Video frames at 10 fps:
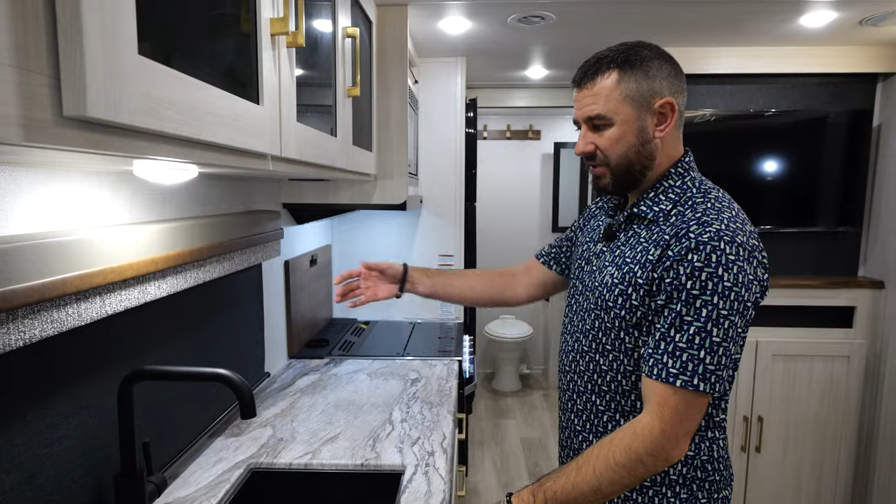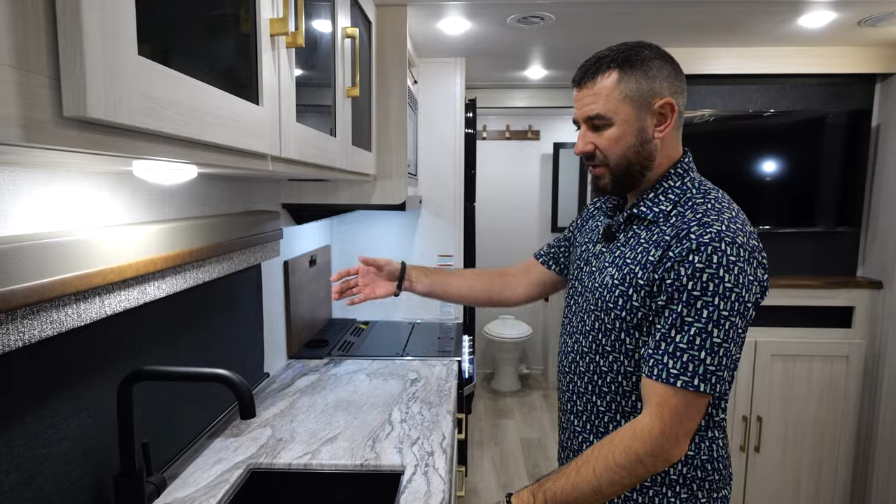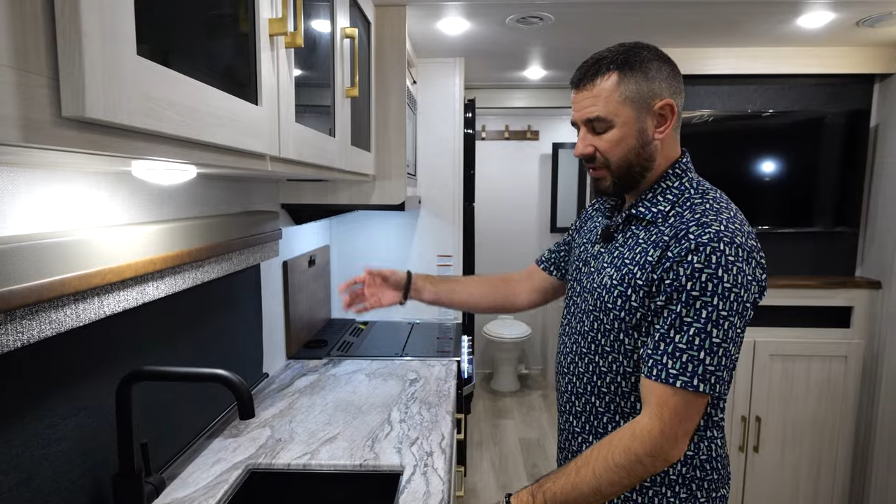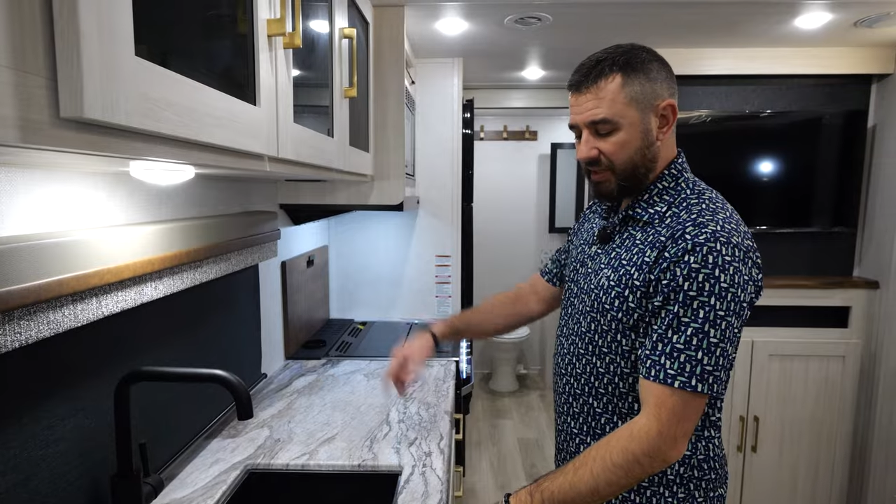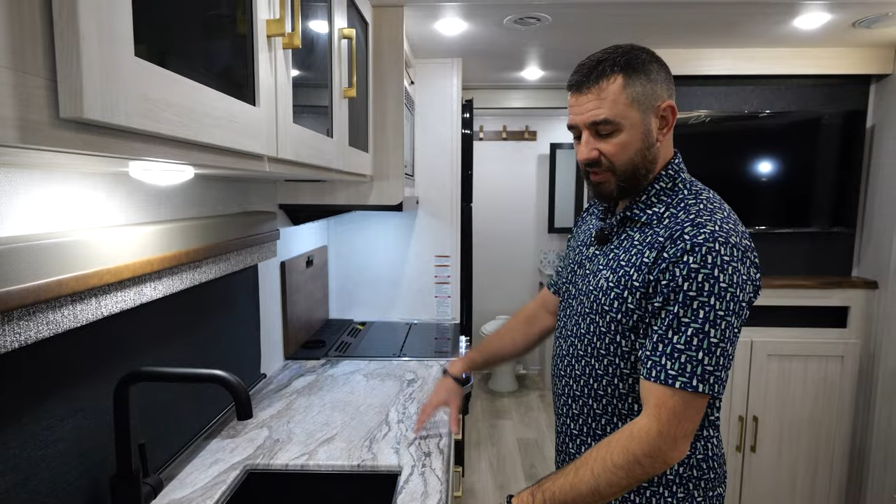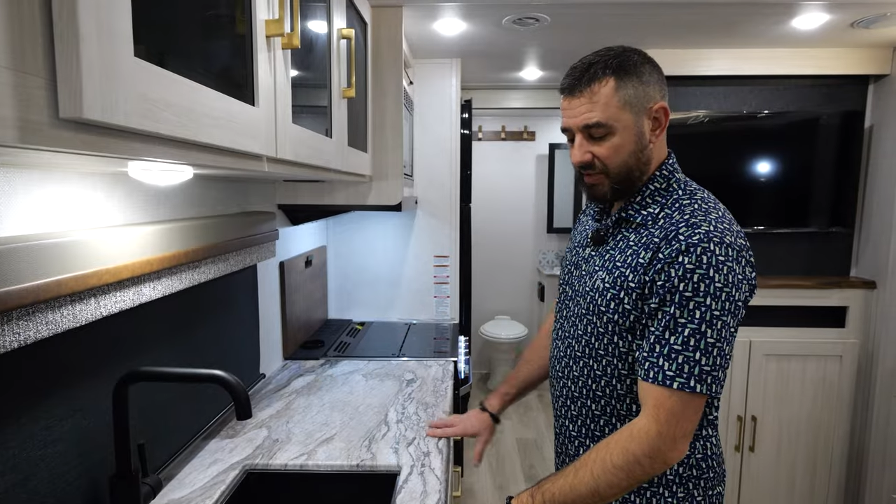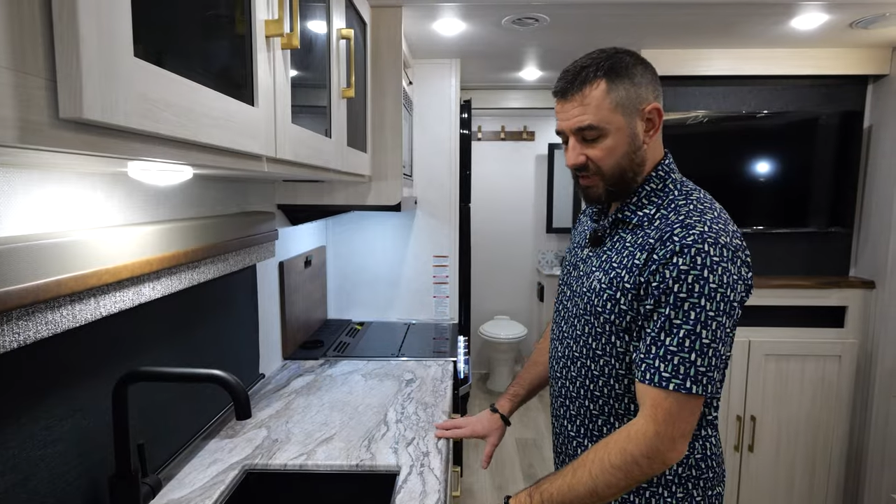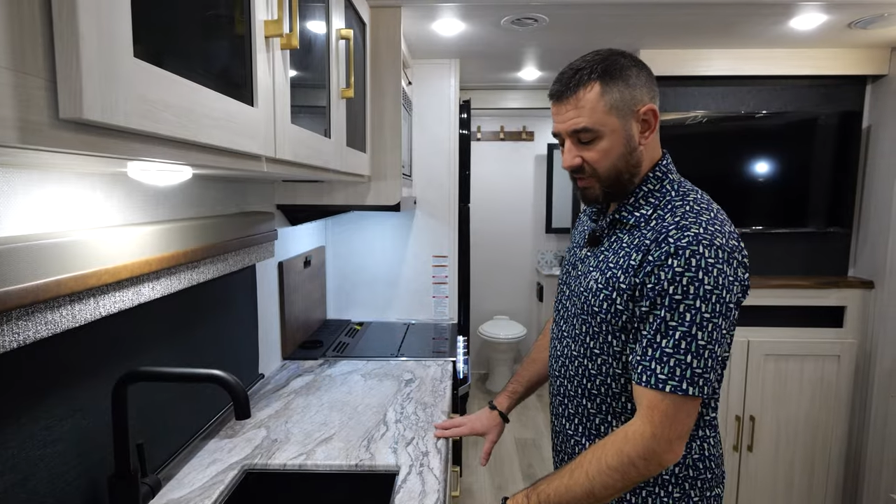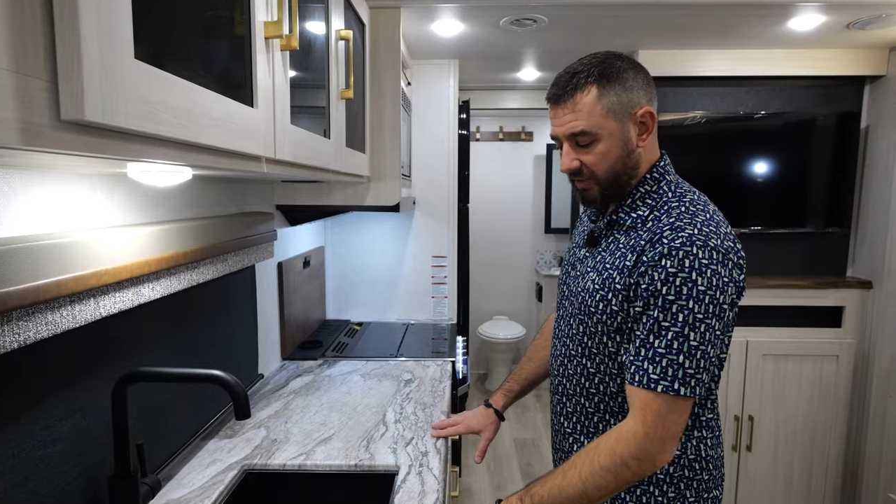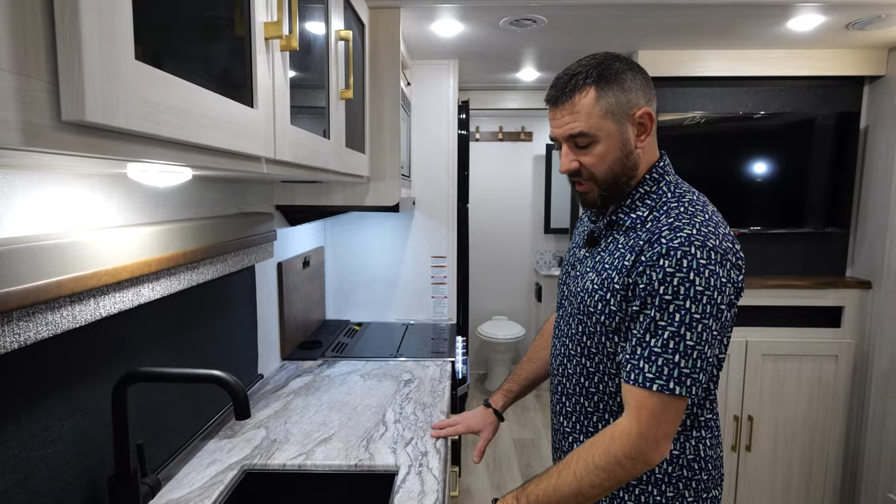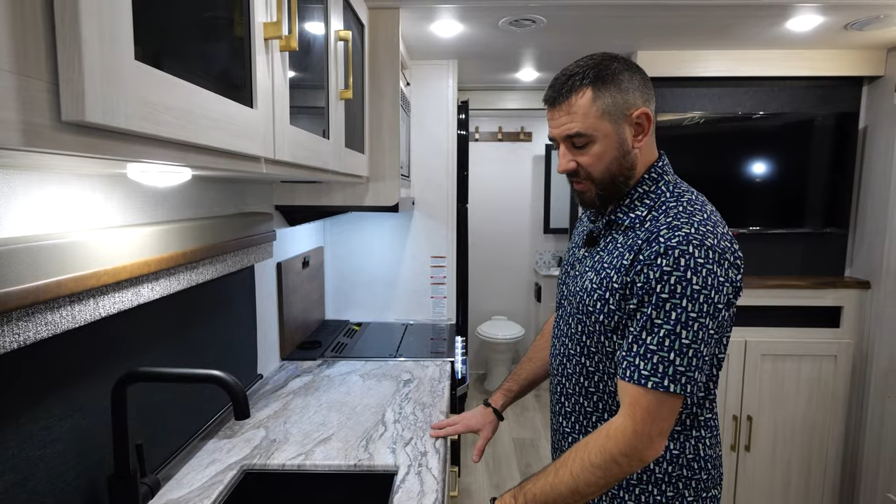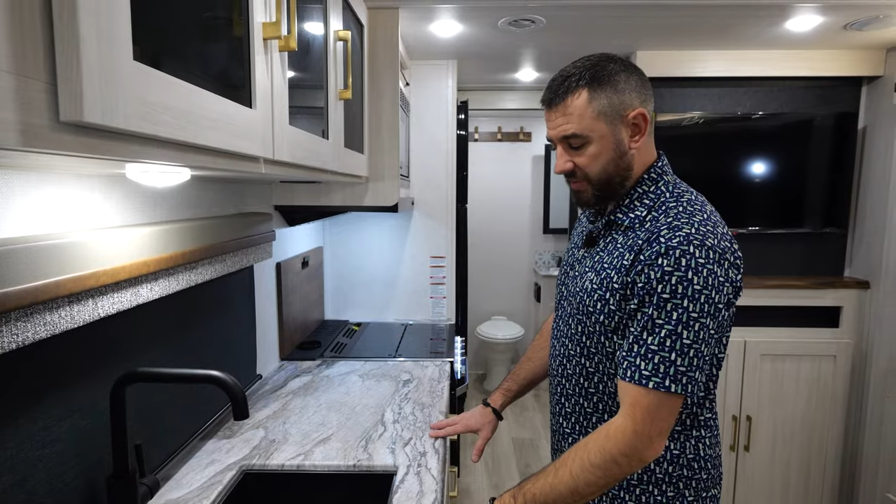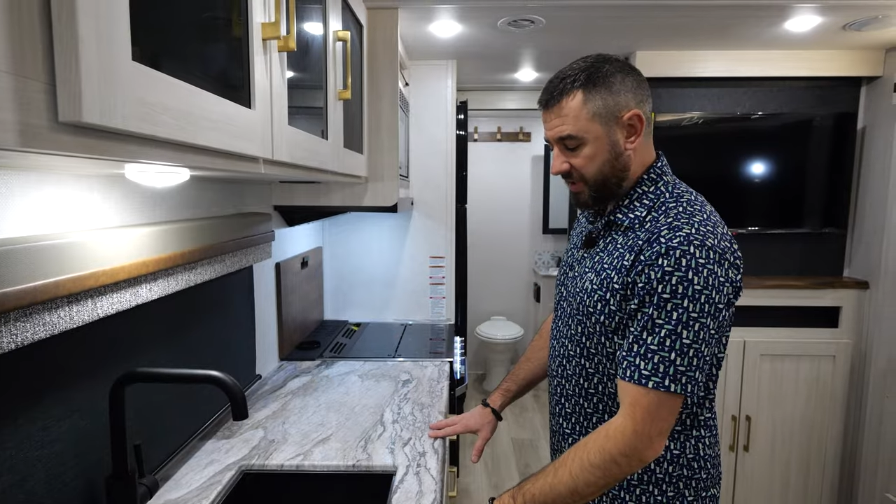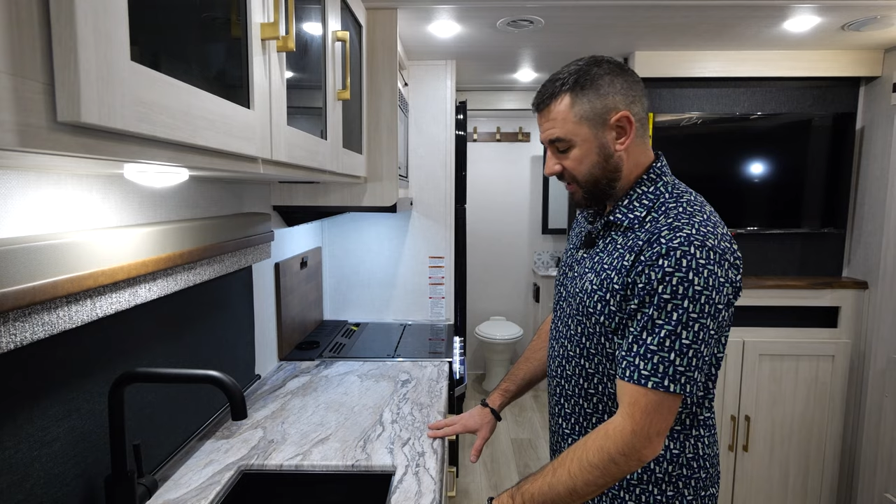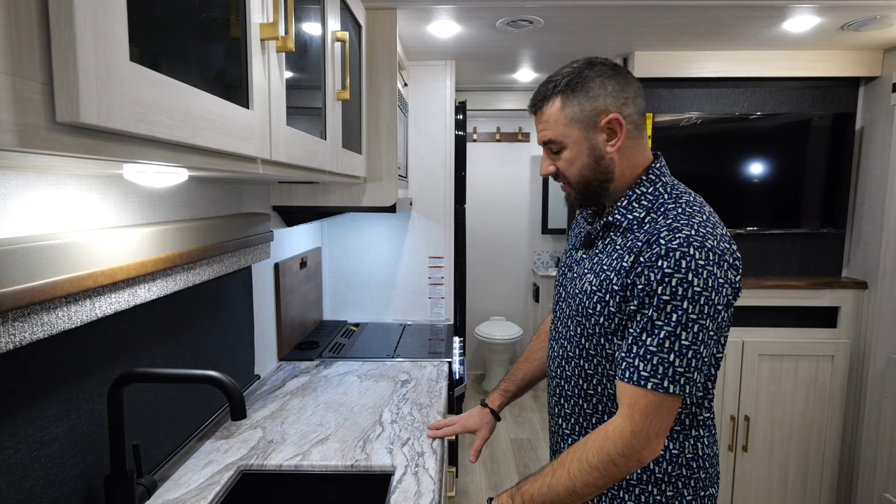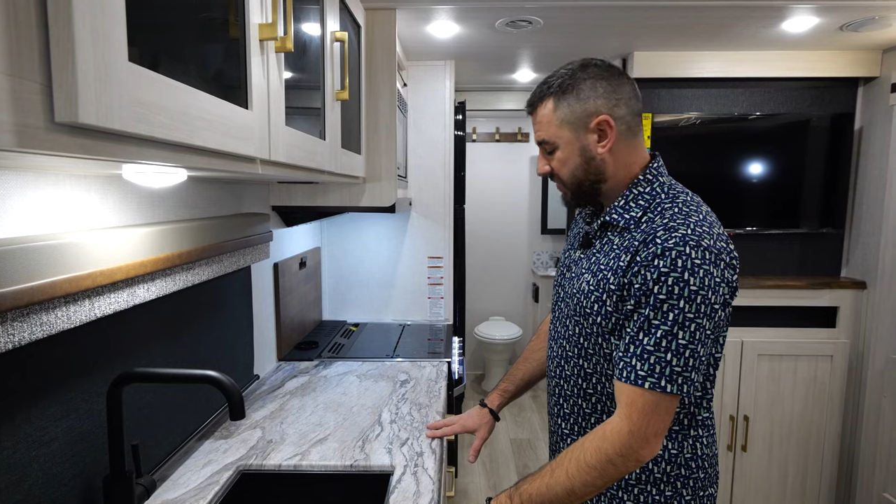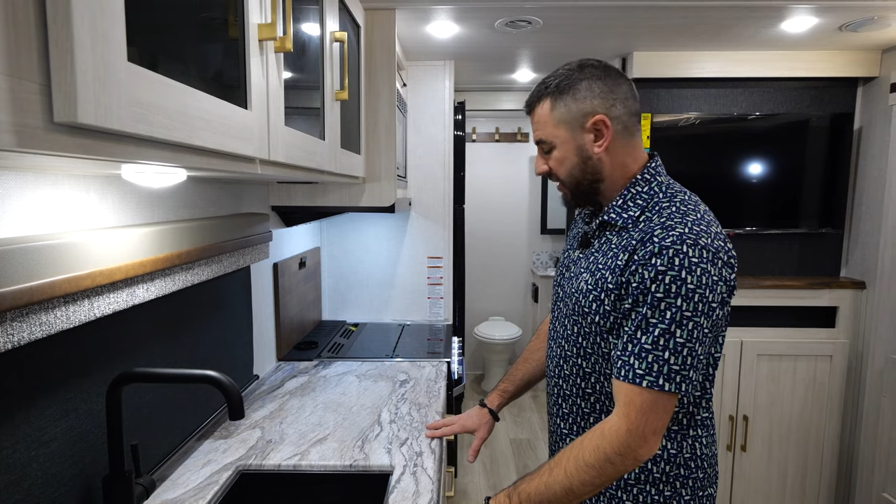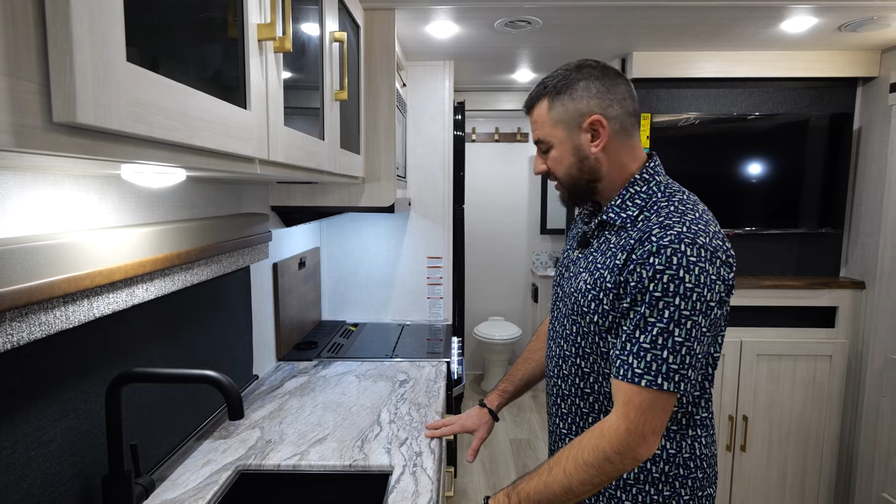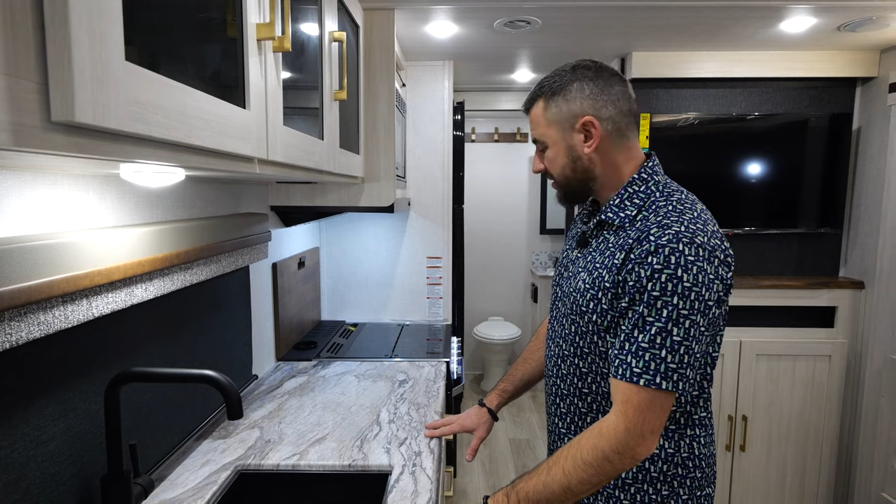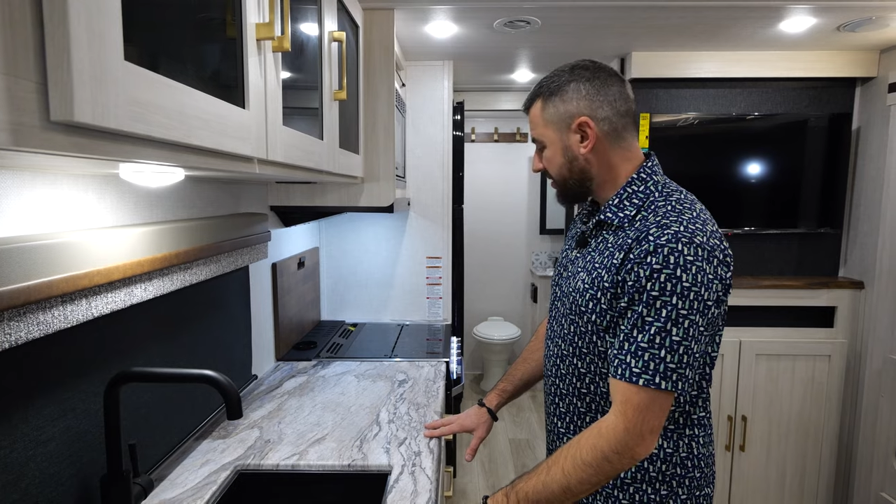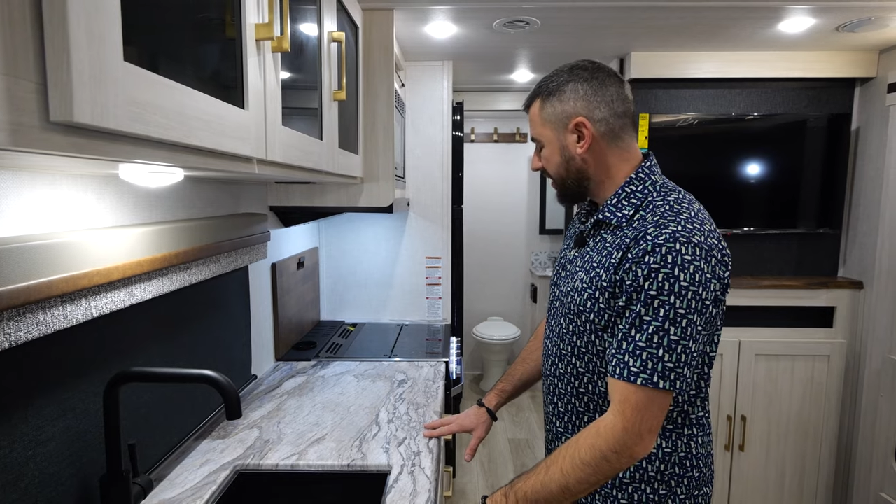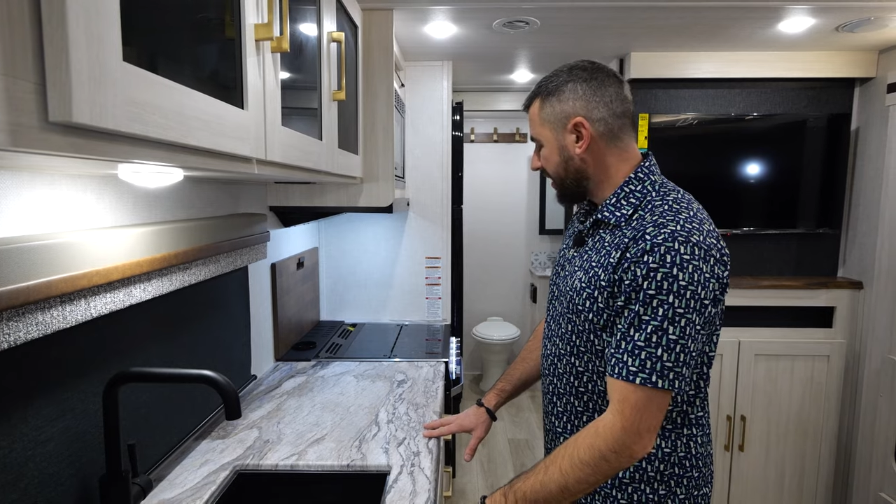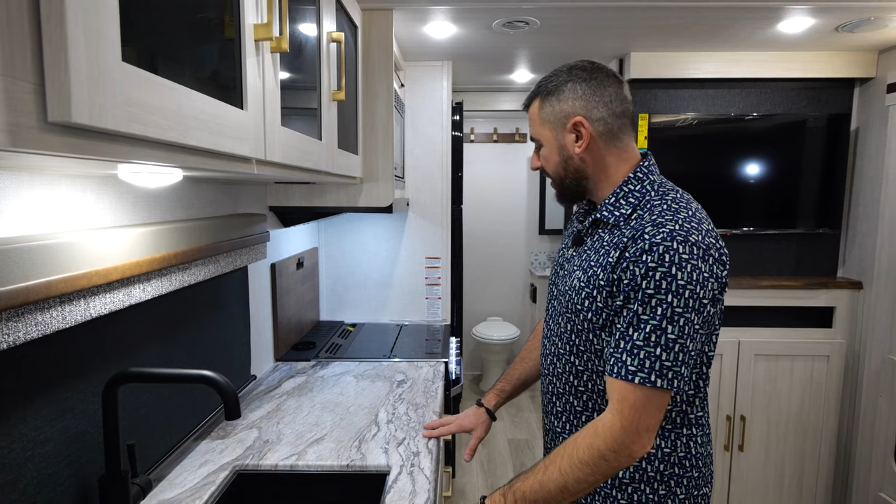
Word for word: so you can see your campsite space.